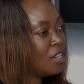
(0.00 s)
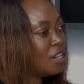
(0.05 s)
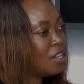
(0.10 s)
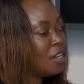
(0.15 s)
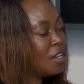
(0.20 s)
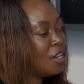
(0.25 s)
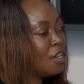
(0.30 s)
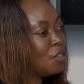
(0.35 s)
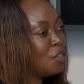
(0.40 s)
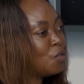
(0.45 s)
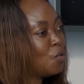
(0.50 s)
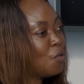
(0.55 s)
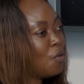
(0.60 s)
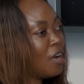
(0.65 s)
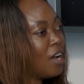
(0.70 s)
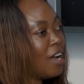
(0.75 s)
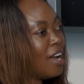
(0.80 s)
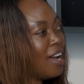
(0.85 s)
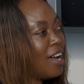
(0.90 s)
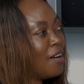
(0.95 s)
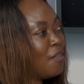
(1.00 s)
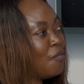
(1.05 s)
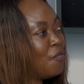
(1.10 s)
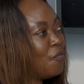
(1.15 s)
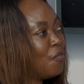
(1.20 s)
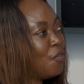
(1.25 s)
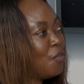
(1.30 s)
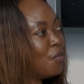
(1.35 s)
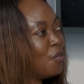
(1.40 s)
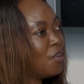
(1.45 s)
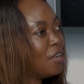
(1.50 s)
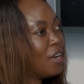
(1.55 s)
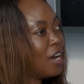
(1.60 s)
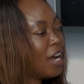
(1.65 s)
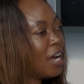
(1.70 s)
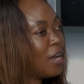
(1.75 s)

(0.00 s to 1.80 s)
Yes. So for